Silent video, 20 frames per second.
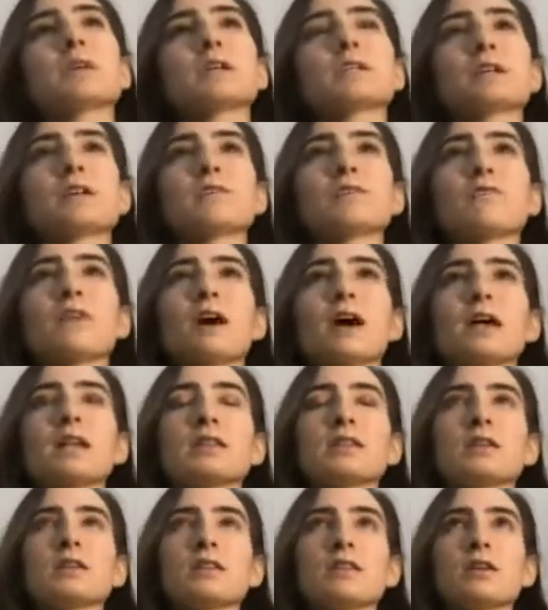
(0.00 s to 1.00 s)
because I
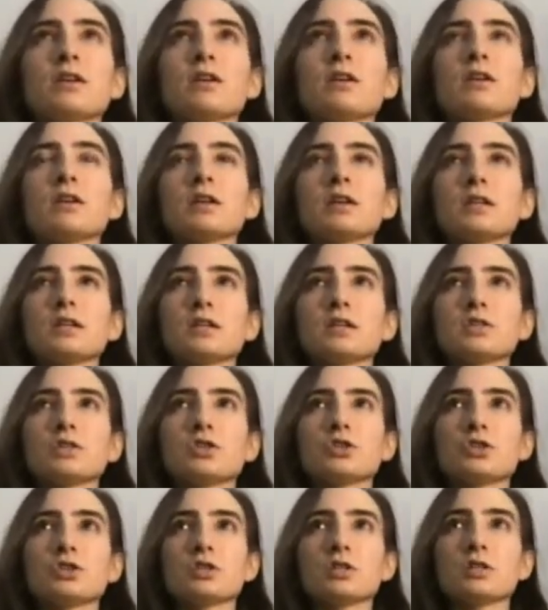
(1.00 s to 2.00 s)
find that there is
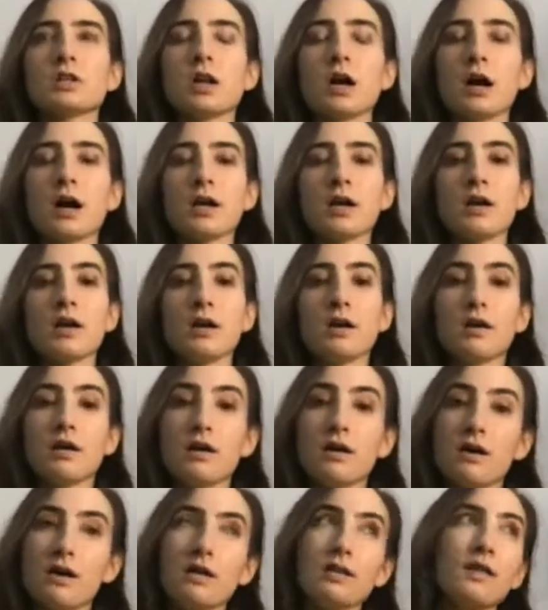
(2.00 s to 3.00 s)
just not
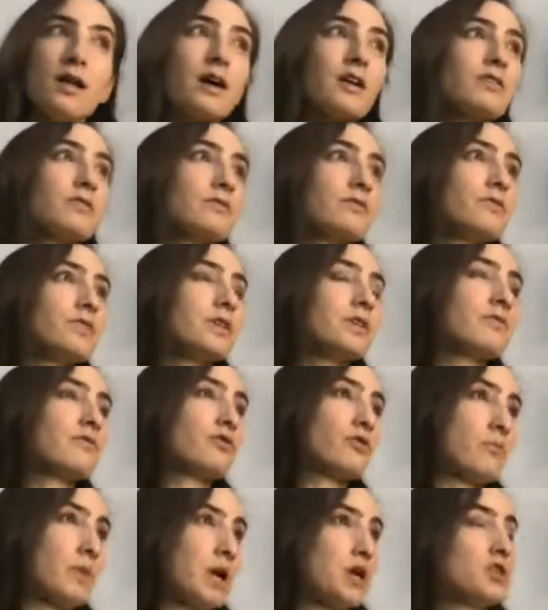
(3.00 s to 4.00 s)
a lot of
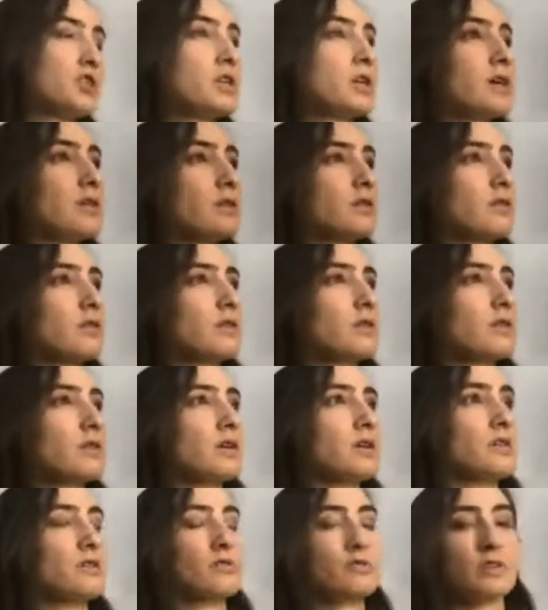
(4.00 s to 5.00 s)
information out there
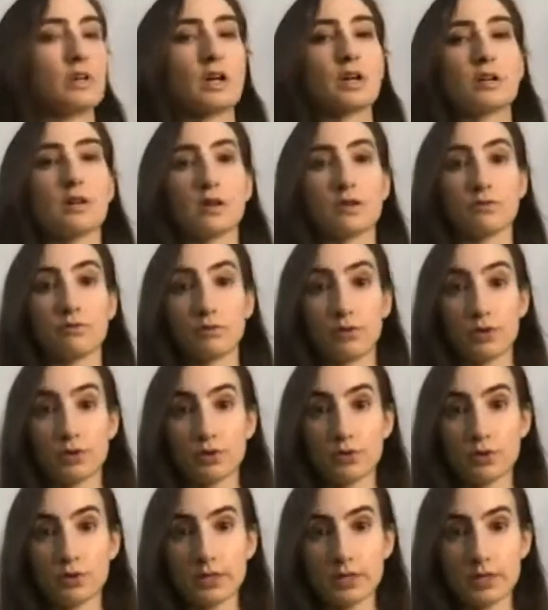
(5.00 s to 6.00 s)
and there's not a lot of
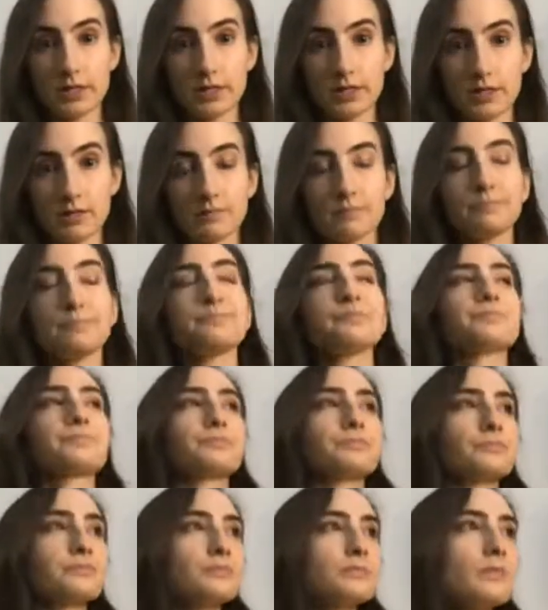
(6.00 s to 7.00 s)
resources.
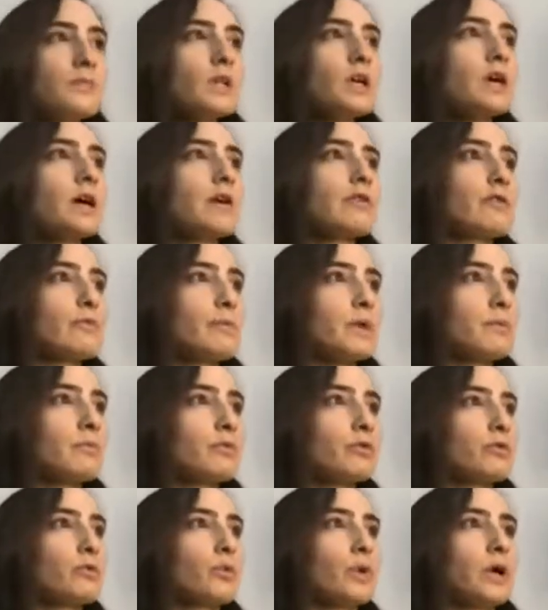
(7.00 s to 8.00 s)
I
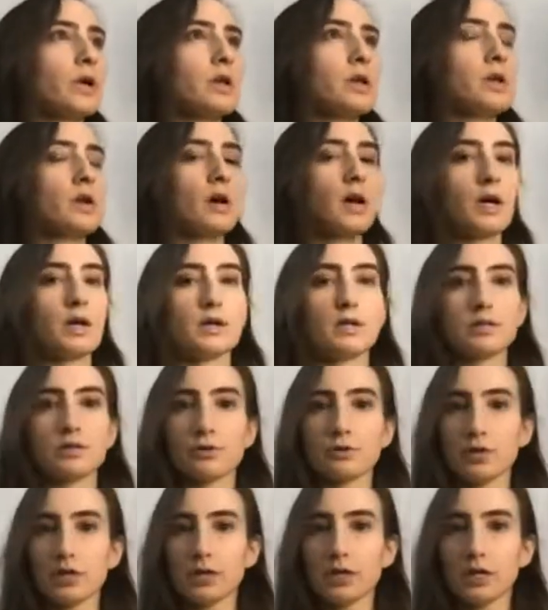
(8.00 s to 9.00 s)
remember when I
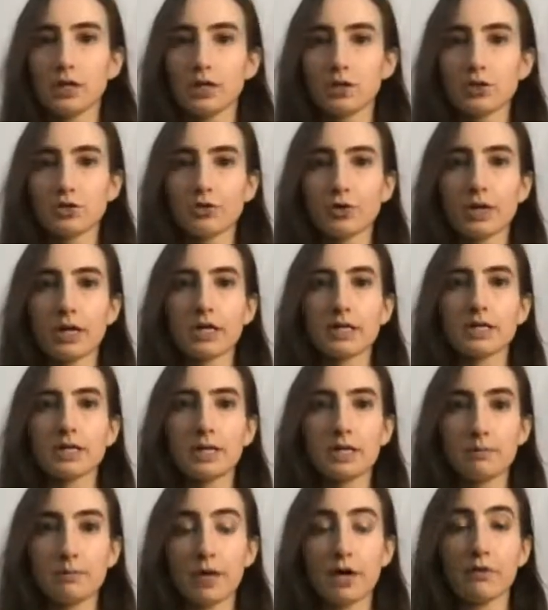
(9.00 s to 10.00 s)
started getting trained
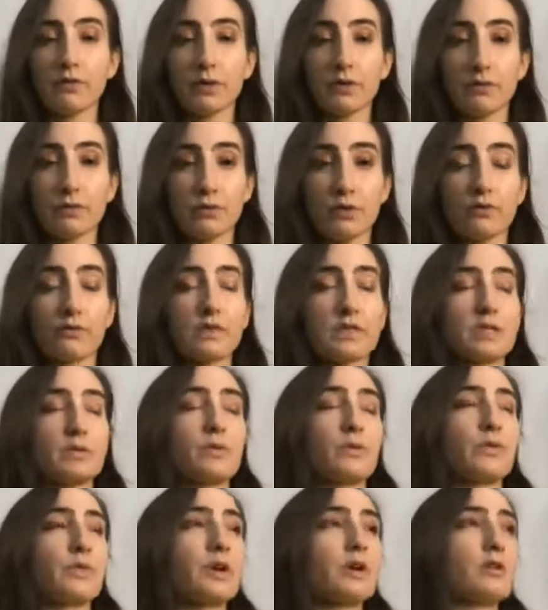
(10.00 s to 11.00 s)
in pelvic floor
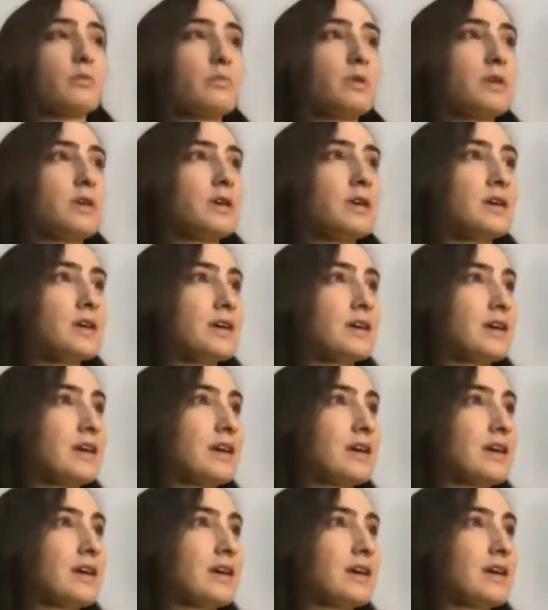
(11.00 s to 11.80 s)
physical therapy,